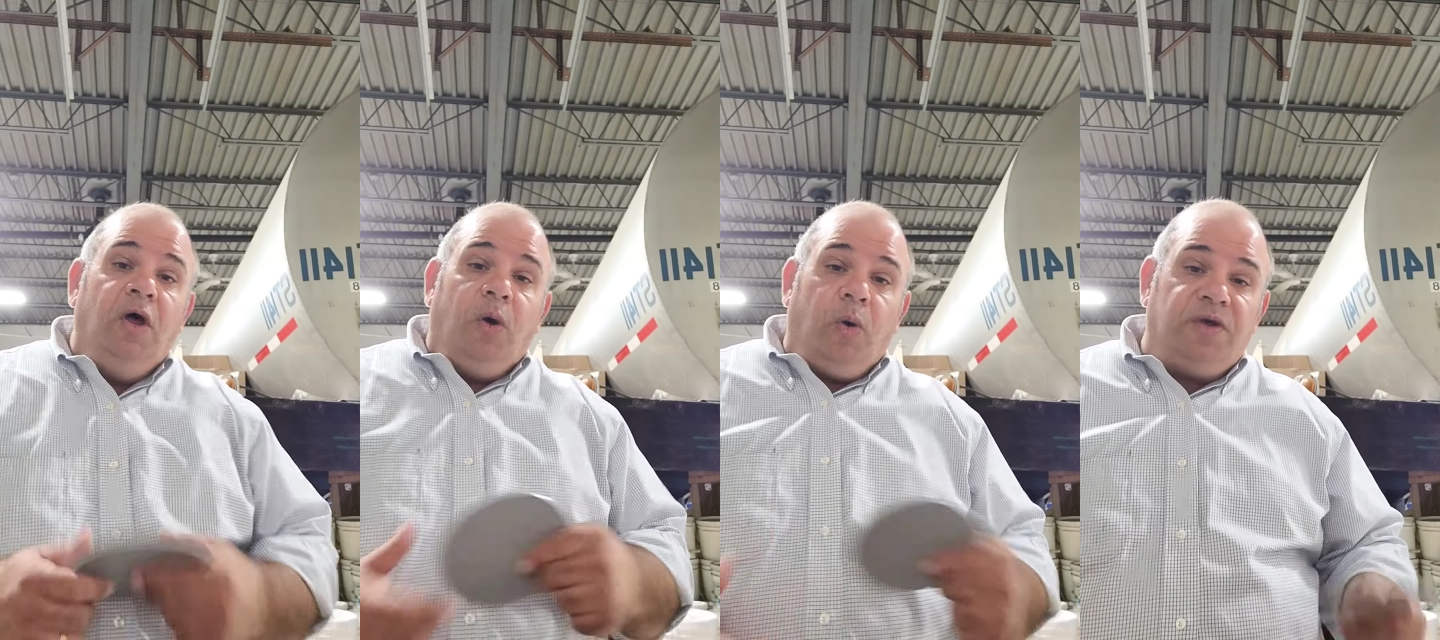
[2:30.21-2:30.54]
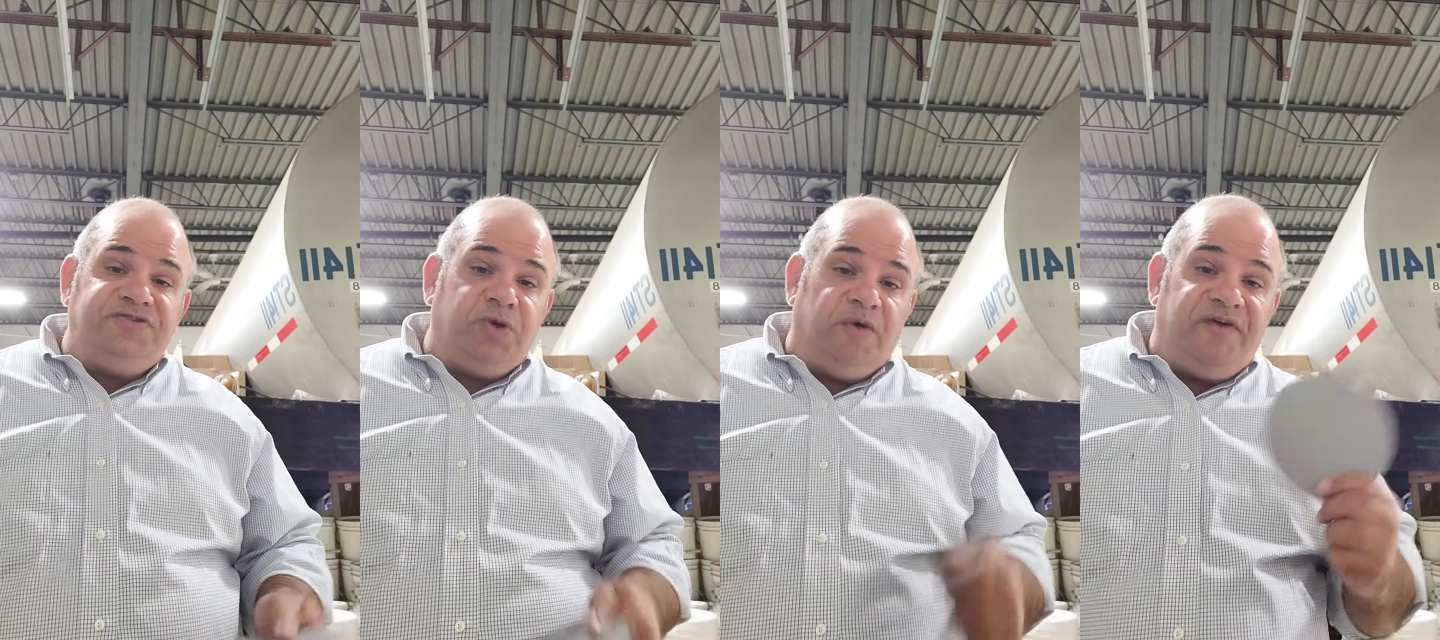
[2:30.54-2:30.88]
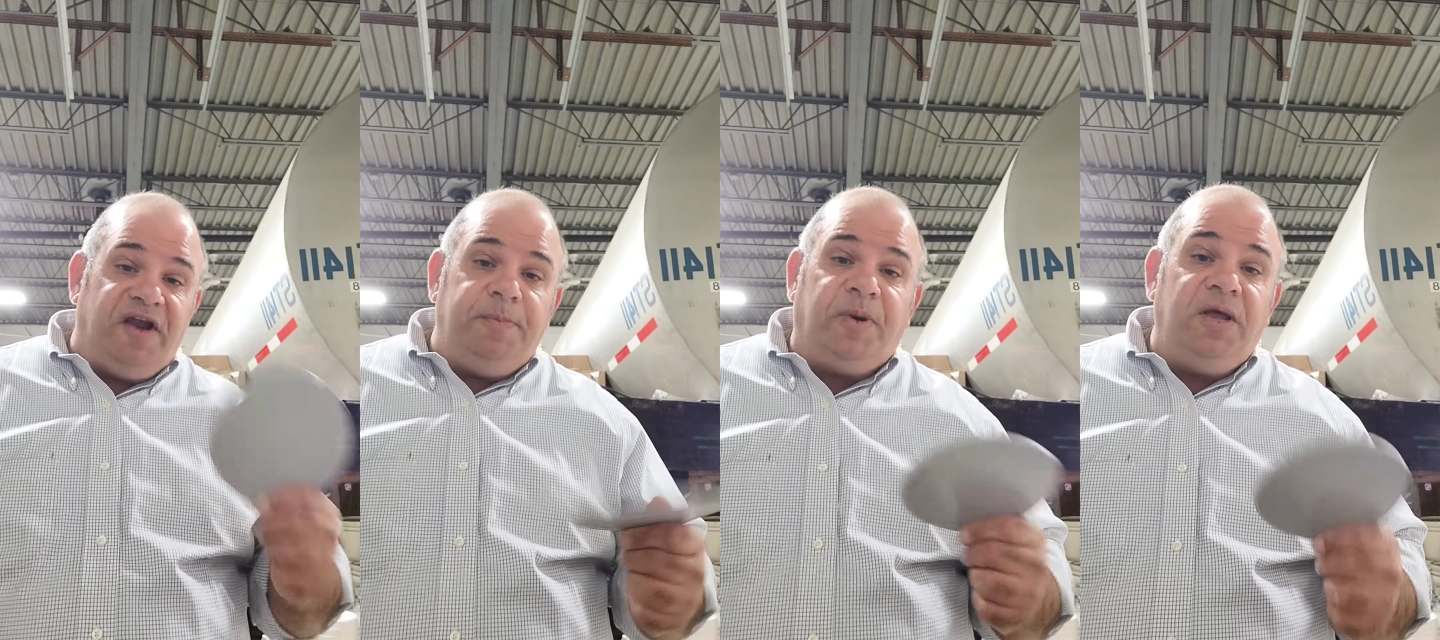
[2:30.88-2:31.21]
Also, if
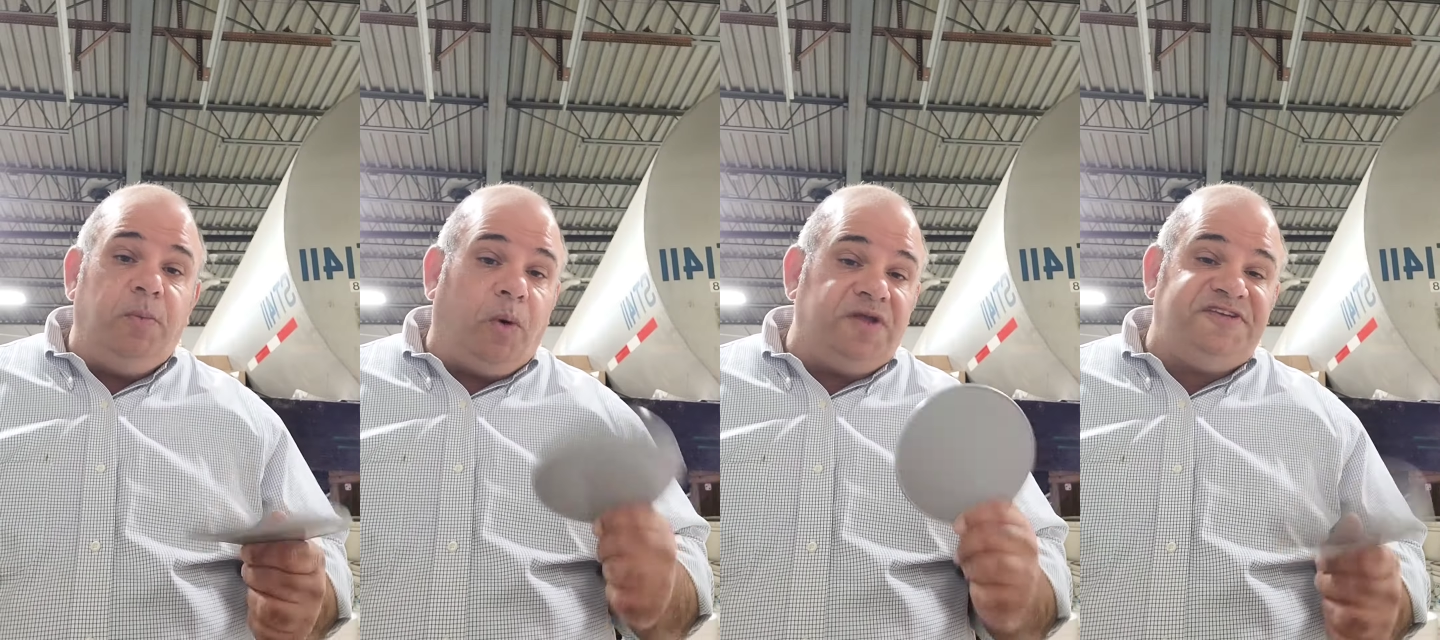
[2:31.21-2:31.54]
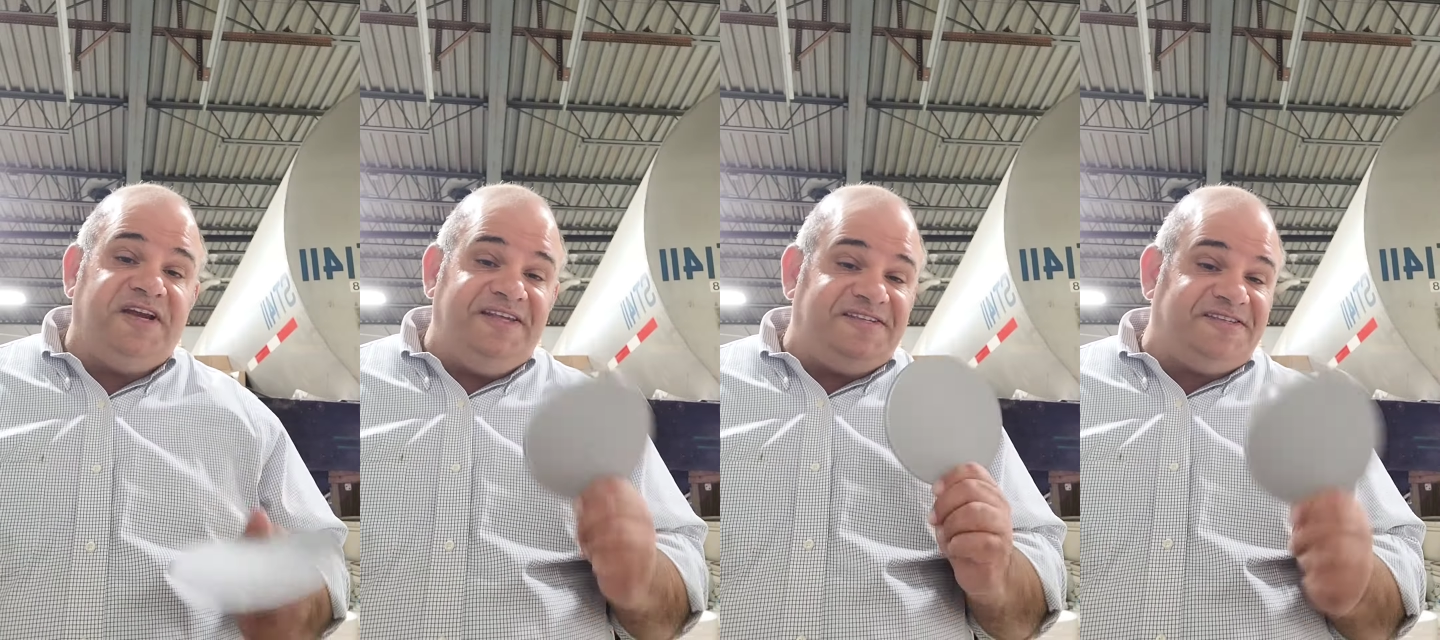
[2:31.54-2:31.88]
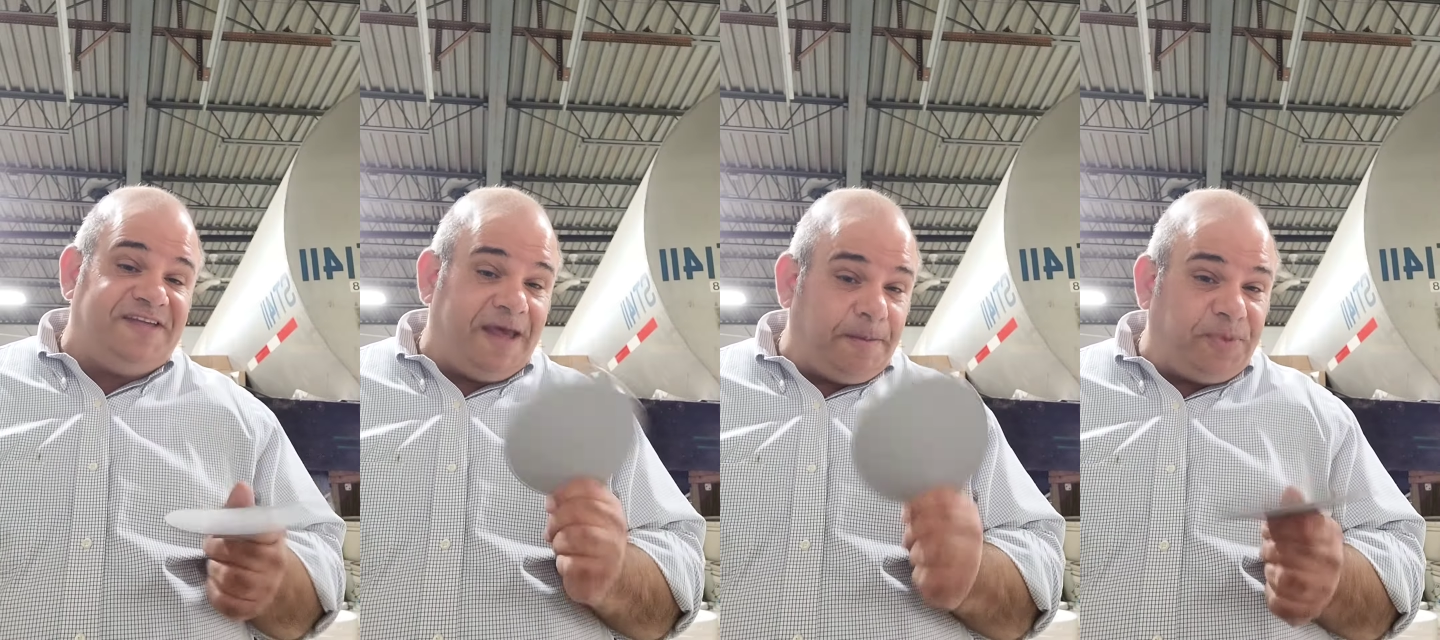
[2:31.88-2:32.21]
anybody wants any
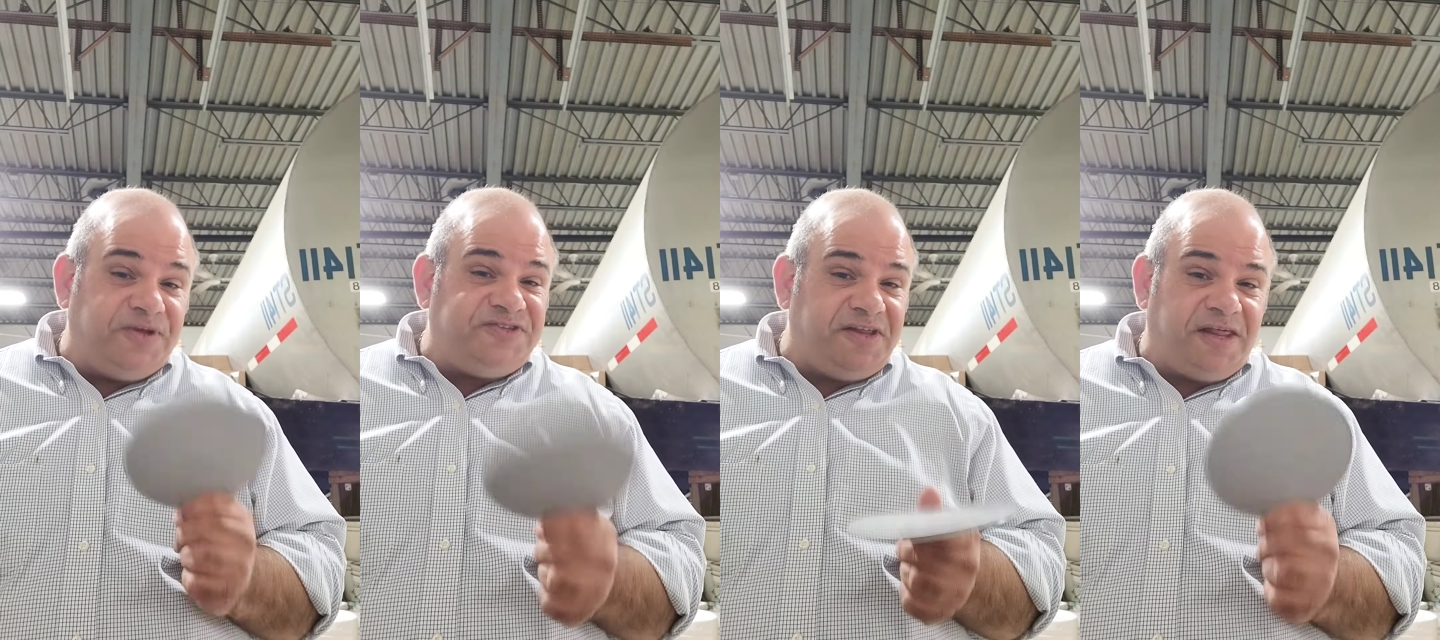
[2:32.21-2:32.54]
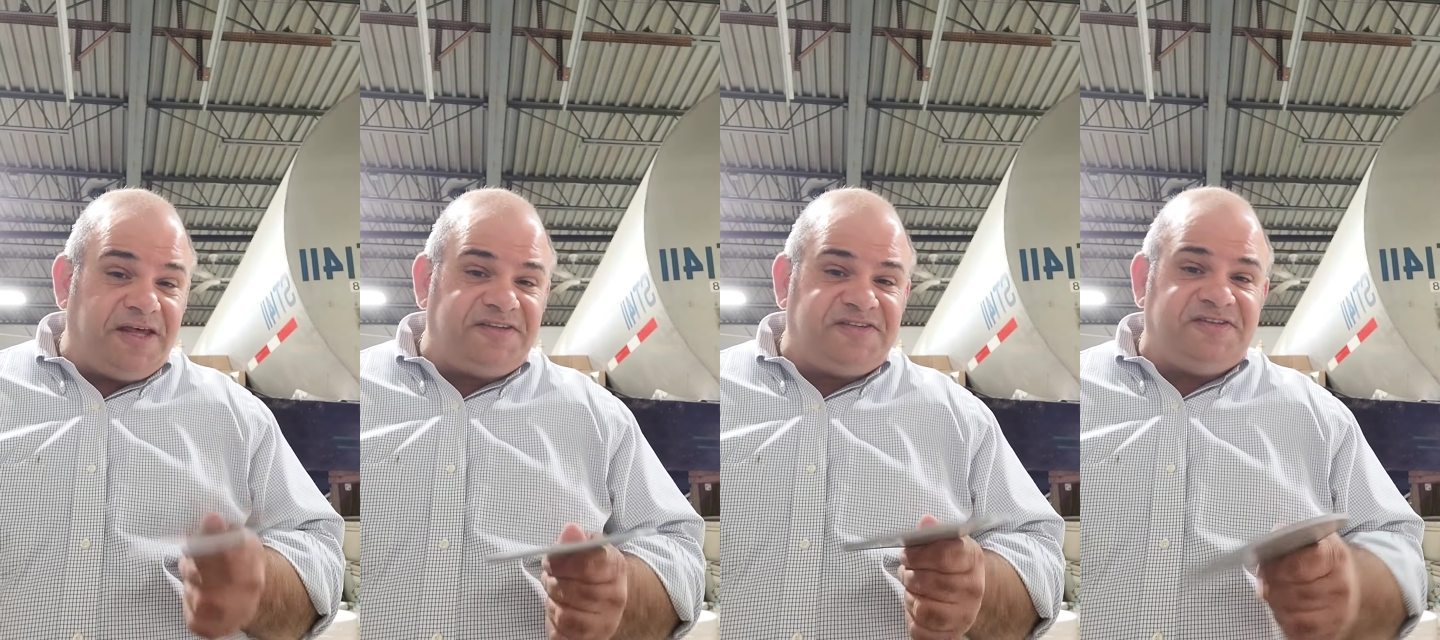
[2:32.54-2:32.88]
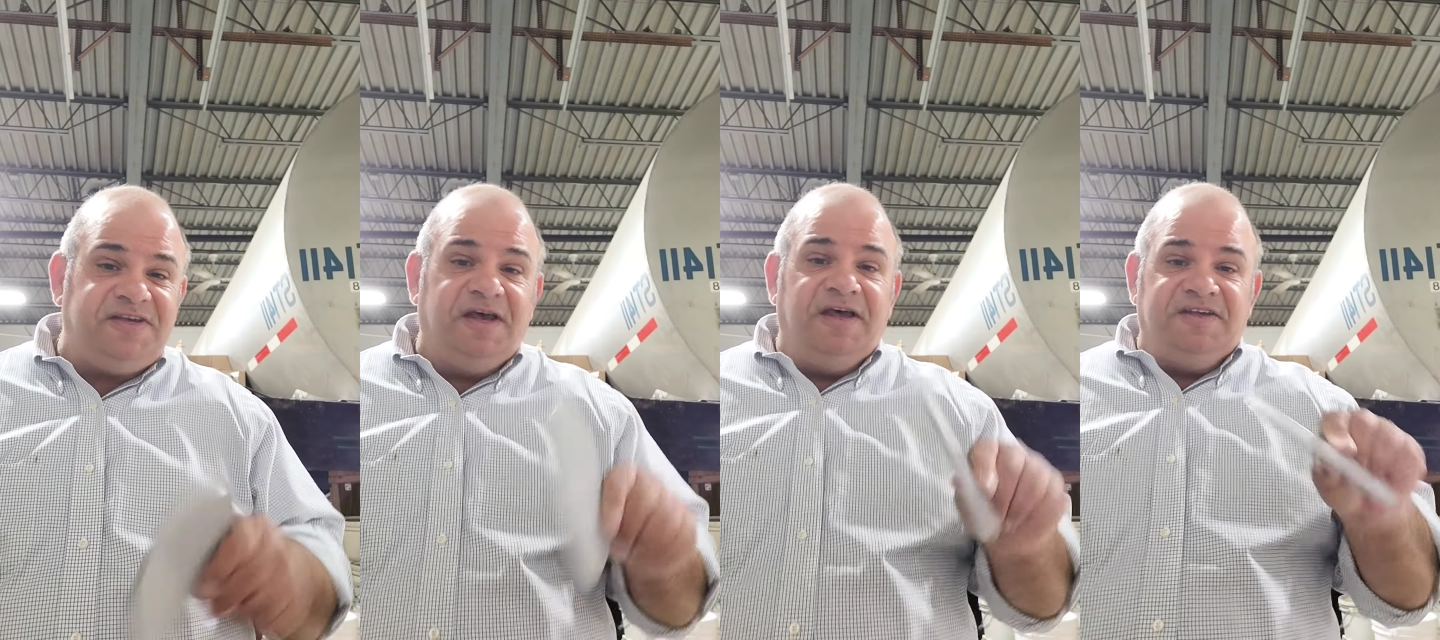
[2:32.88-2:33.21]
samples of this,